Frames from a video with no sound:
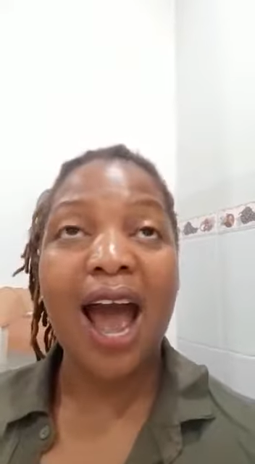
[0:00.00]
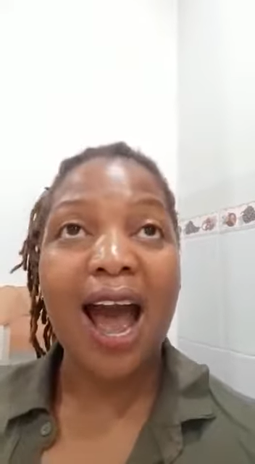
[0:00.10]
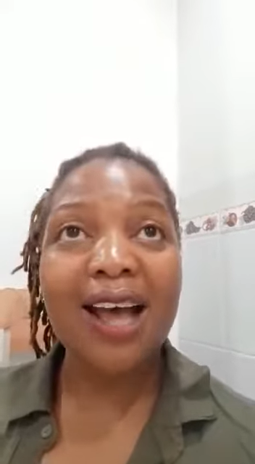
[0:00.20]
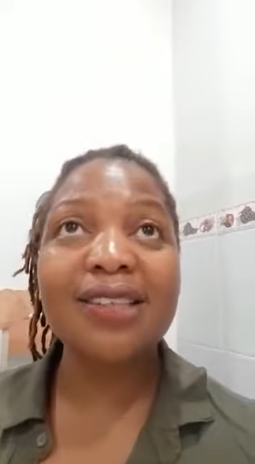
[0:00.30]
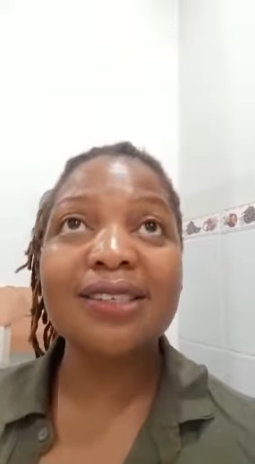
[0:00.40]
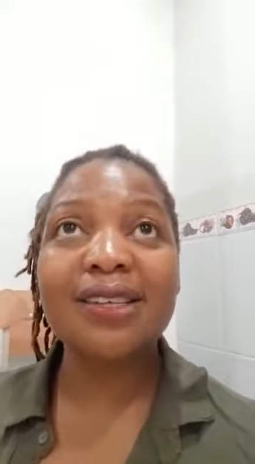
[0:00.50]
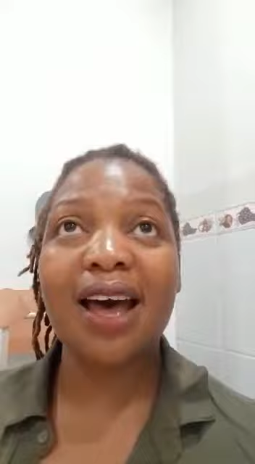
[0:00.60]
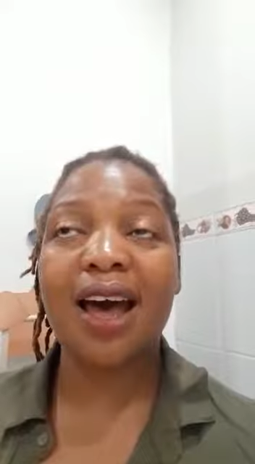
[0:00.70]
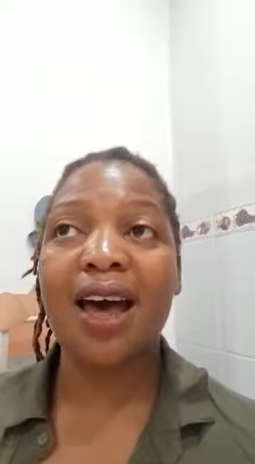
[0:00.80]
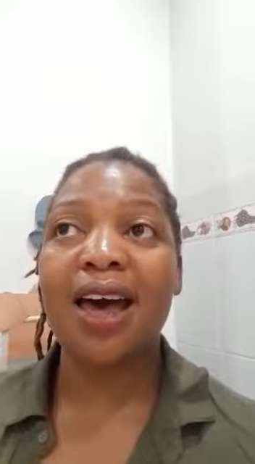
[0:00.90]

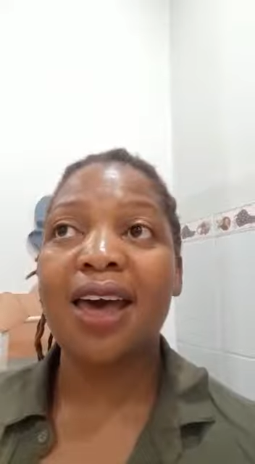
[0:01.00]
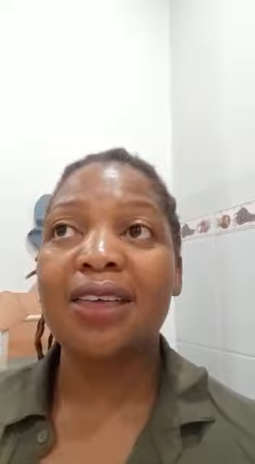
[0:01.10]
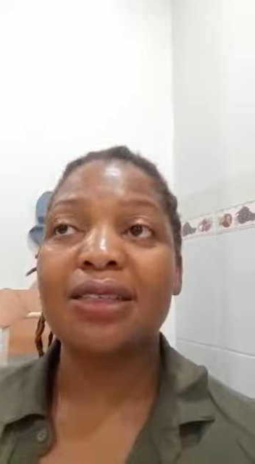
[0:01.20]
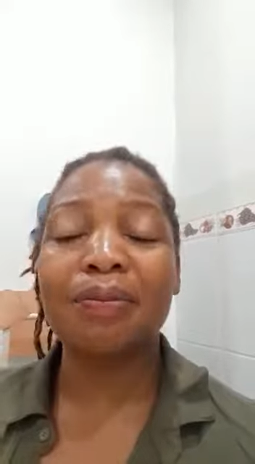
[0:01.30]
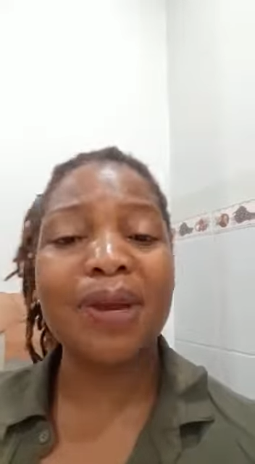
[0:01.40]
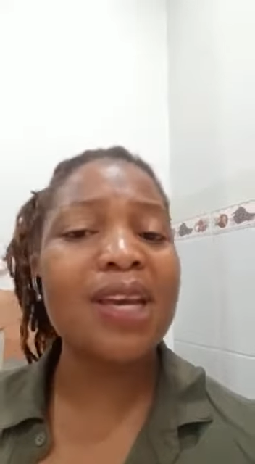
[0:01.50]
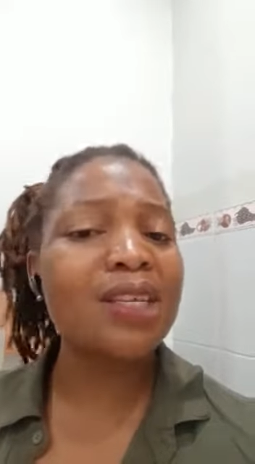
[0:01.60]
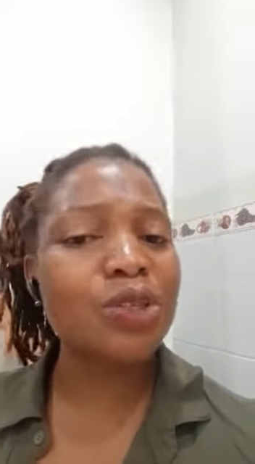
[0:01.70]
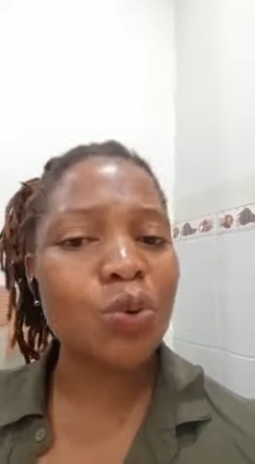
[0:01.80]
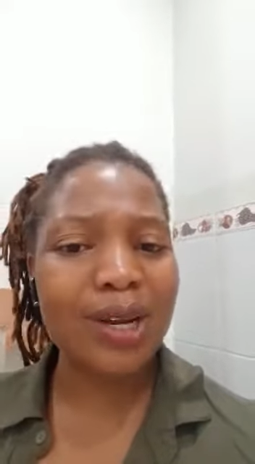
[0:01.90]
answer the
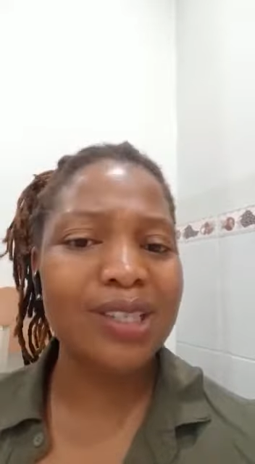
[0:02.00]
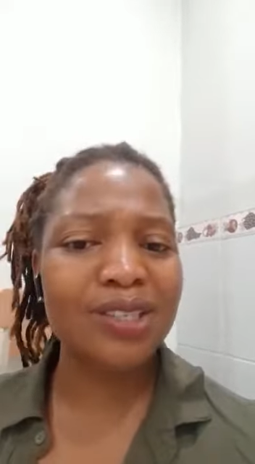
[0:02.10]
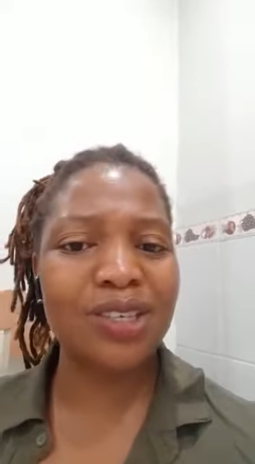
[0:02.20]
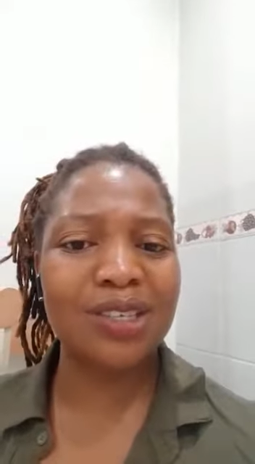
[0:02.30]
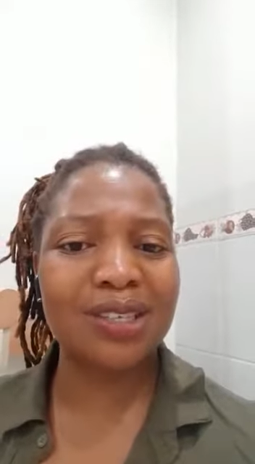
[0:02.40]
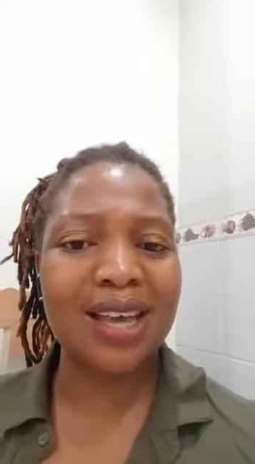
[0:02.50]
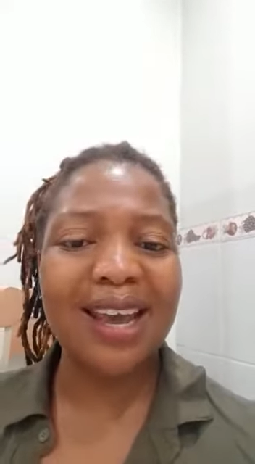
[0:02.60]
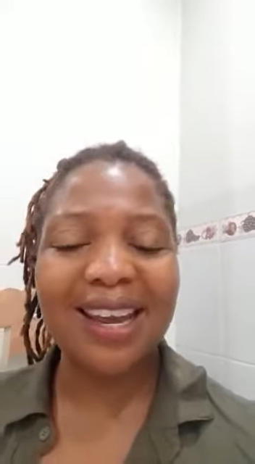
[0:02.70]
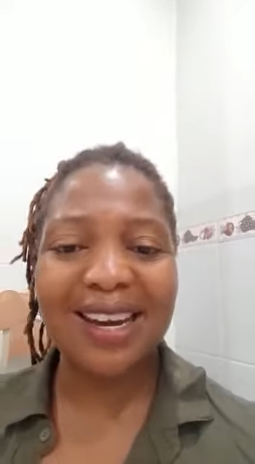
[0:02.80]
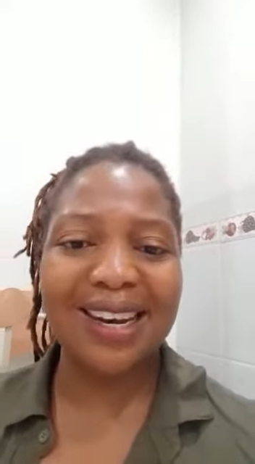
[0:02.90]
biggest questions
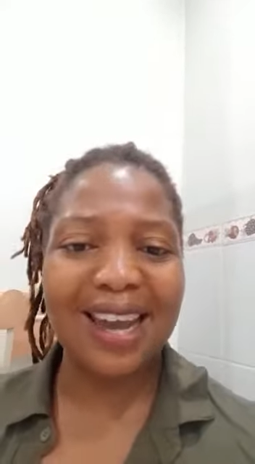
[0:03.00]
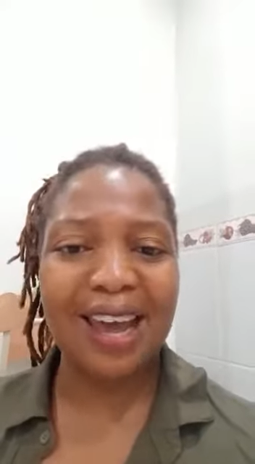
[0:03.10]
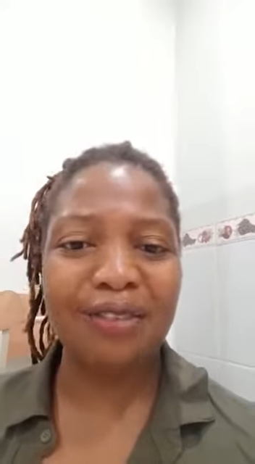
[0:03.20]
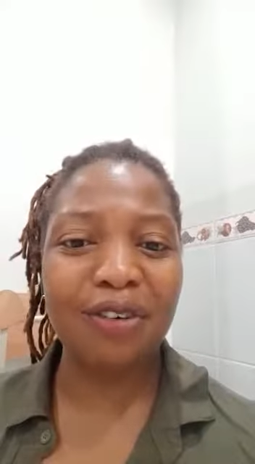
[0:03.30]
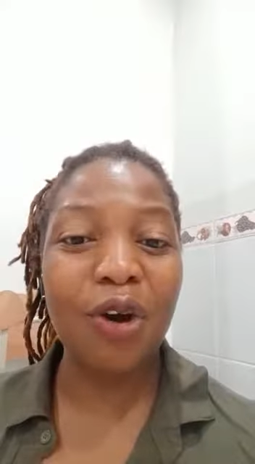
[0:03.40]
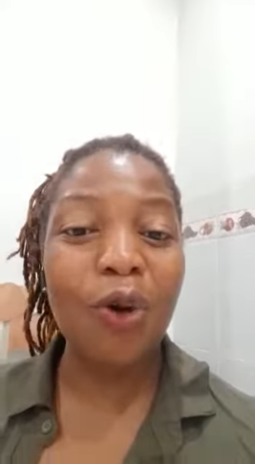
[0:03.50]
in life